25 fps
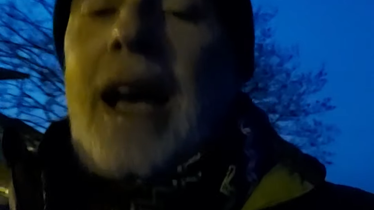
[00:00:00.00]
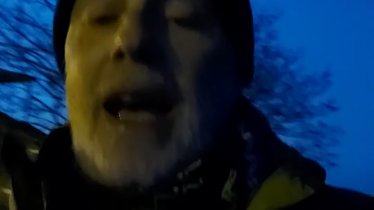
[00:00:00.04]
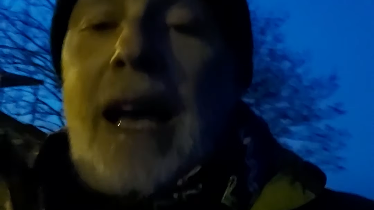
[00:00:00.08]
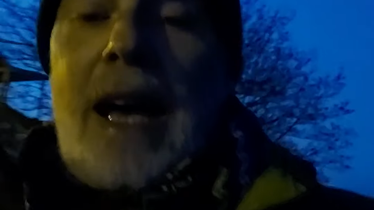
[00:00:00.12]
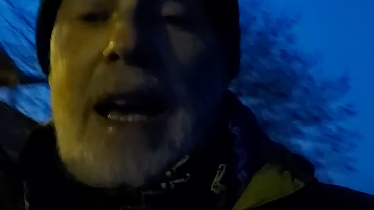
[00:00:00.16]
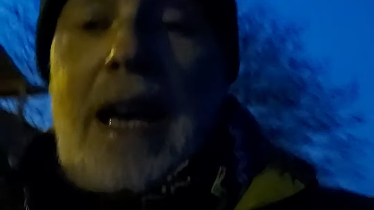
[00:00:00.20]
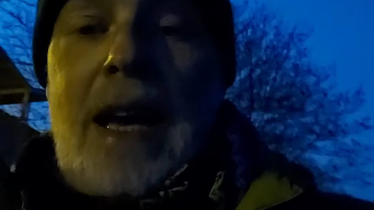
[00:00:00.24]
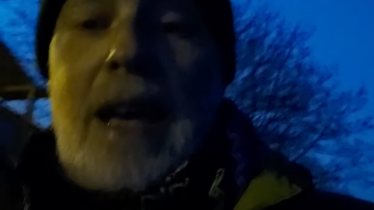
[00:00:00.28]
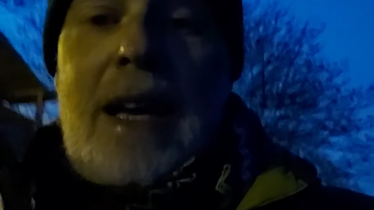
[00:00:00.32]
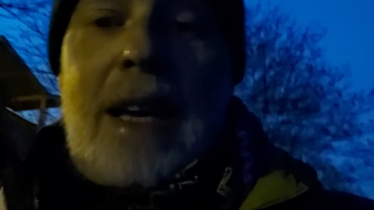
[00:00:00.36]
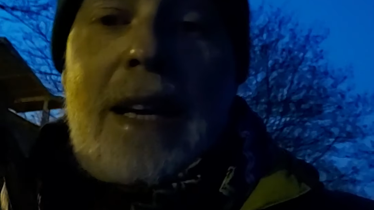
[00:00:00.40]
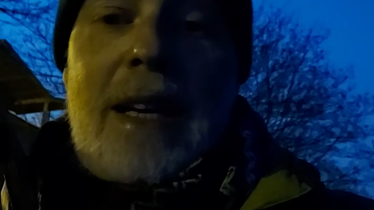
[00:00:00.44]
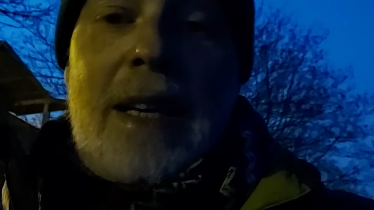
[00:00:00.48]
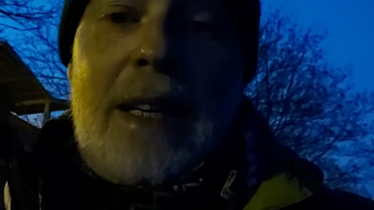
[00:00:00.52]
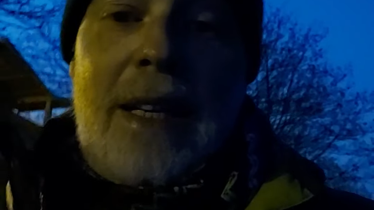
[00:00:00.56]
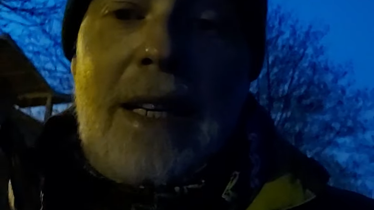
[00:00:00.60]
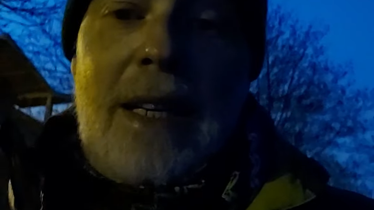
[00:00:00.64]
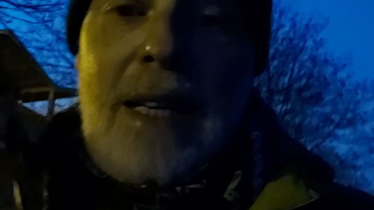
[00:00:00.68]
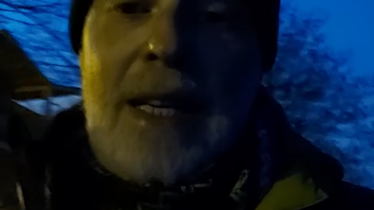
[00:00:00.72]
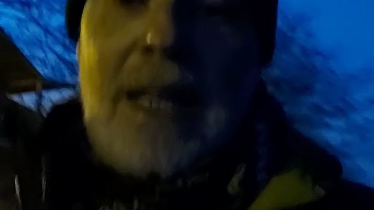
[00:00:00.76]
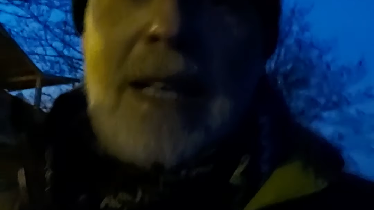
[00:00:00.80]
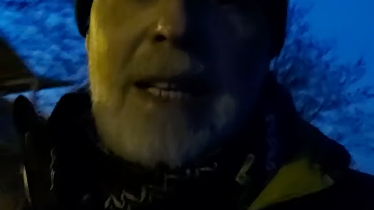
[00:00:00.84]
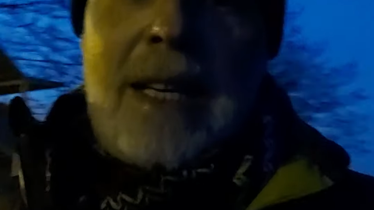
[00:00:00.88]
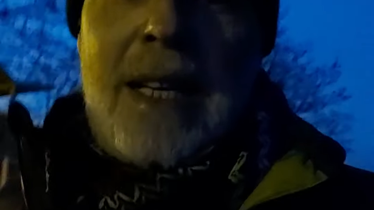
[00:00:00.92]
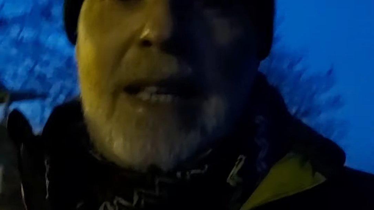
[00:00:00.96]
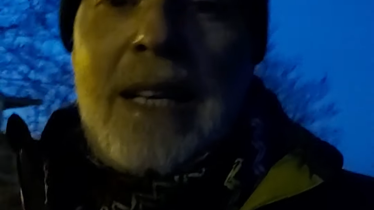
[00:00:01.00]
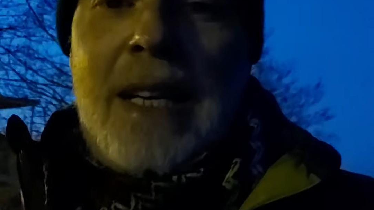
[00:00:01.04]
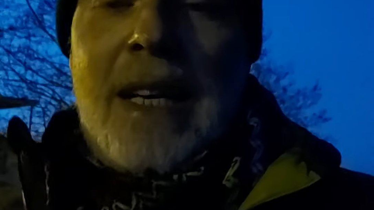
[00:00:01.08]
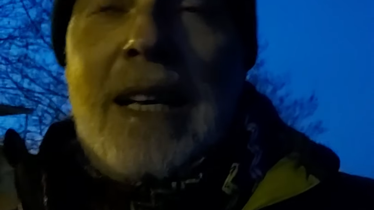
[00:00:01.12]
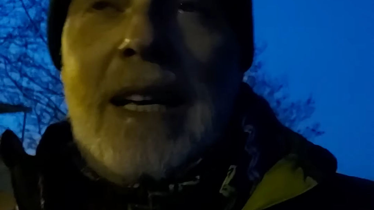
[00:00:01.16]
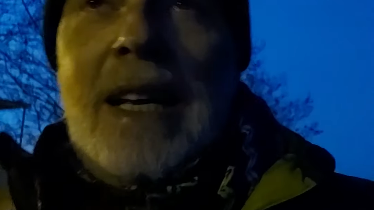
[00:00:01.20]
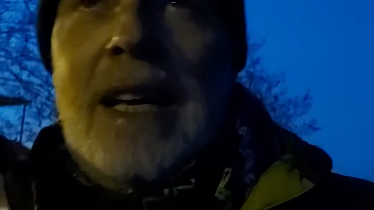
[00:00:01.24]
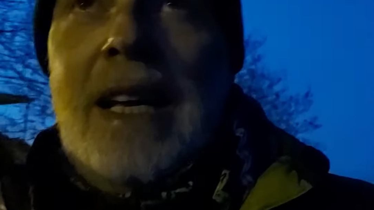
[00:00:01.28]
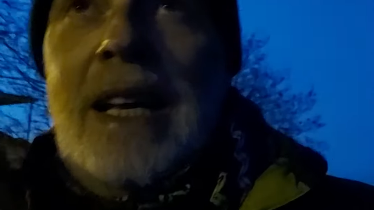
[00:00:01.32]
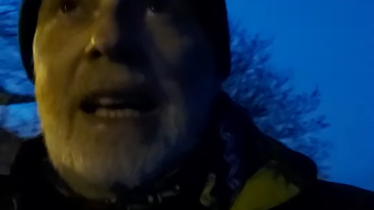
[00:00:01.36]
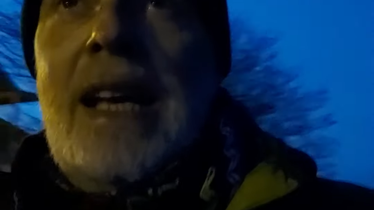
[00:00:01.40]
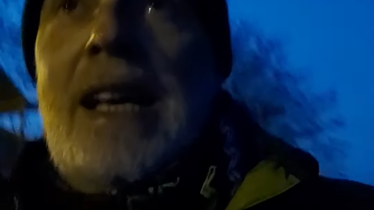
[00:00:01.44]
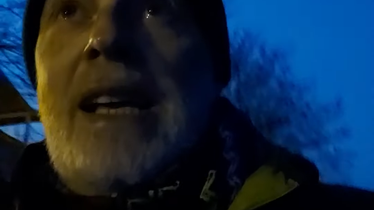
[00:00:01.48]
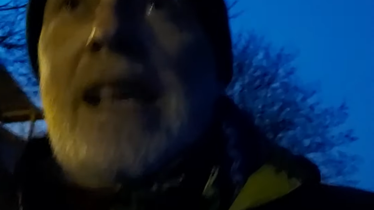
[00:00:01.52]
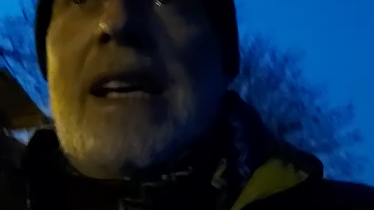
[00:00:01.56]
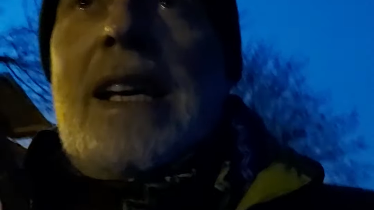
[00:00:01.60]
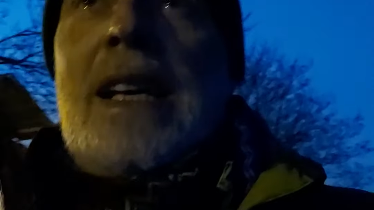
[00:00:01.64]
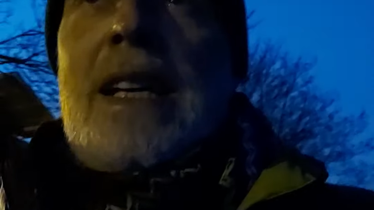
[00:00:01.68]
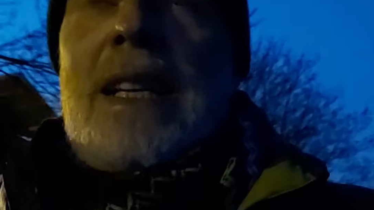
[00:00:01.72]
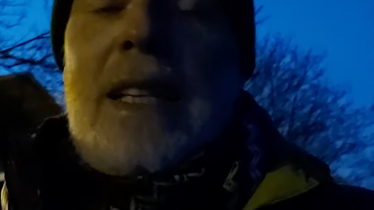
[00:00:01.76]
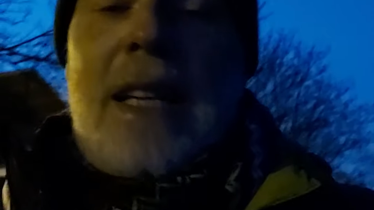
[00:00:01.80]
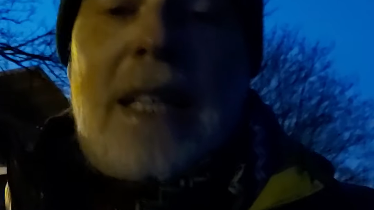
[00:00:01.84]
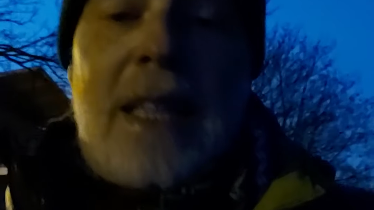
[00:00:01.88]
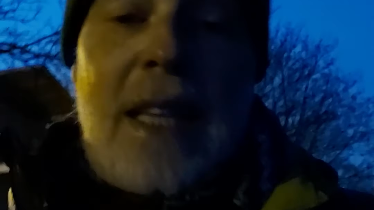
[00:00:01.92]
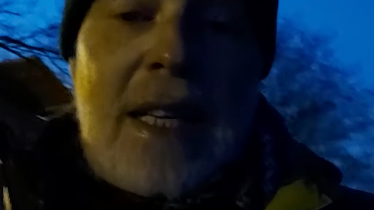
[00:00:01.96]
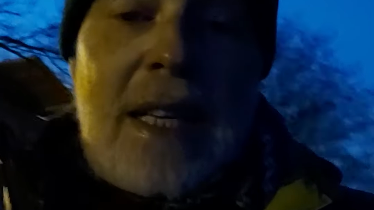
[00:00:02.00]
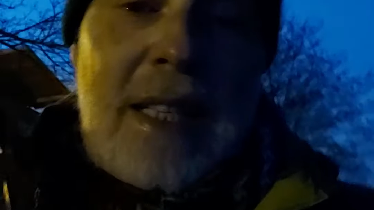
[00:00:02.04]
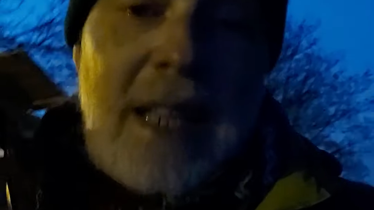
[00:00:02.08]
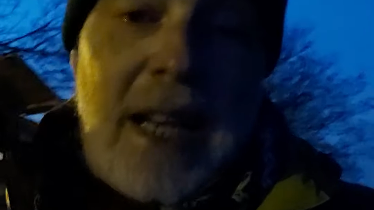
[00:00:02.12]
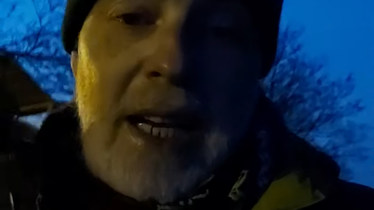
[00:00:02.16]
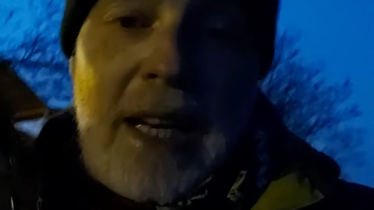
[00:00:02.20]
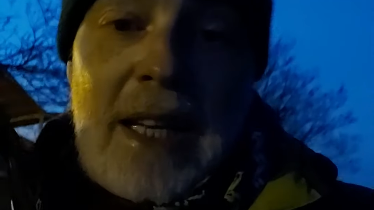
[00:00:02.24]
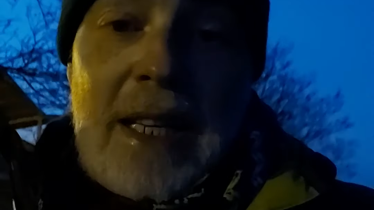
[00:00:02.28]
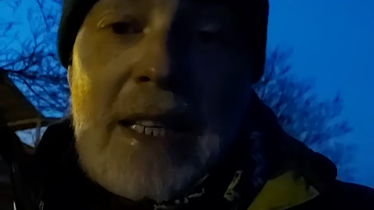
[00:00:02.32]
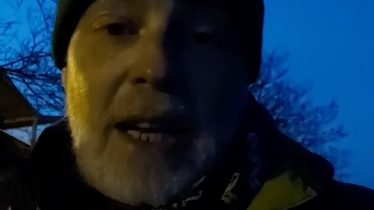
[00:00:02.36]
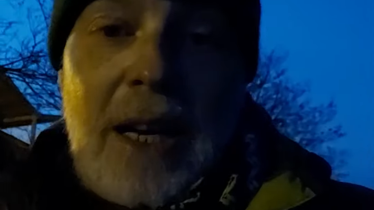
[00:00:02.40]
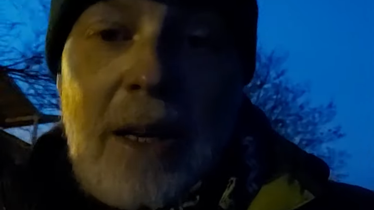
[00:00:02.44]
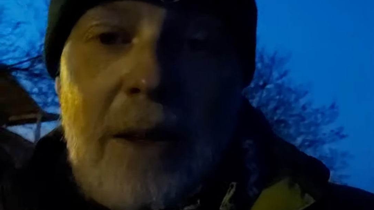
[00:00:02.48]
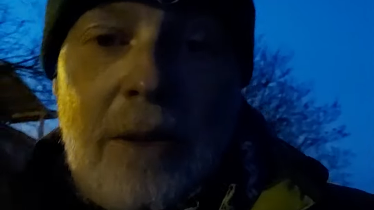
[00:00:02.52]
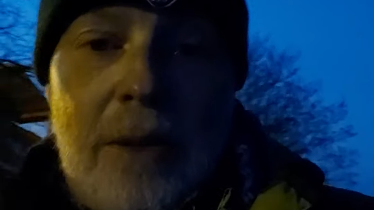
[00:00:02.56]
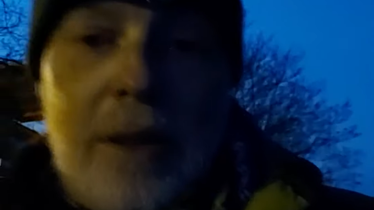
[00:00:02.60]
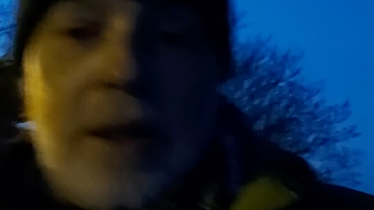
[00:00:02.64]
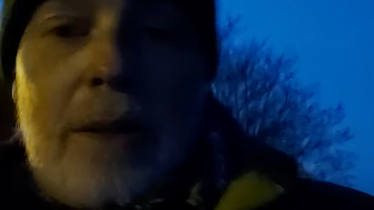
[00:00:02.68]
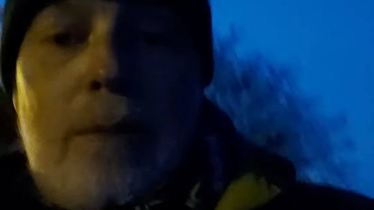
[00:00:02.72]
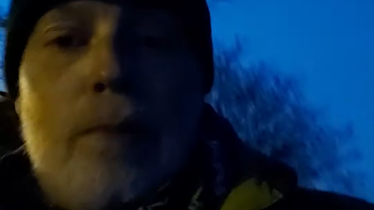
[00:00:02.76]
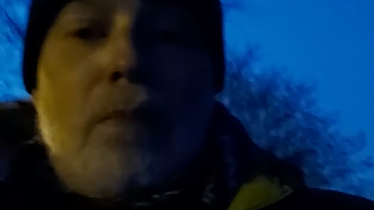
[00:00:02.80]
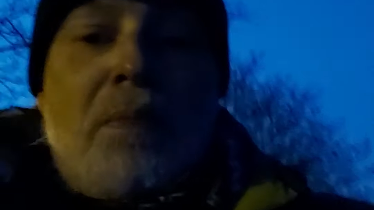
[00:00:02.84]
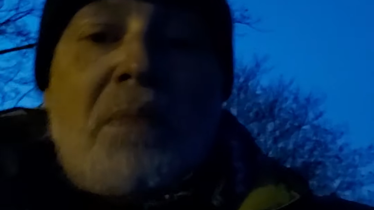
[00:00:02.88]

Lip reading: Now this anecdote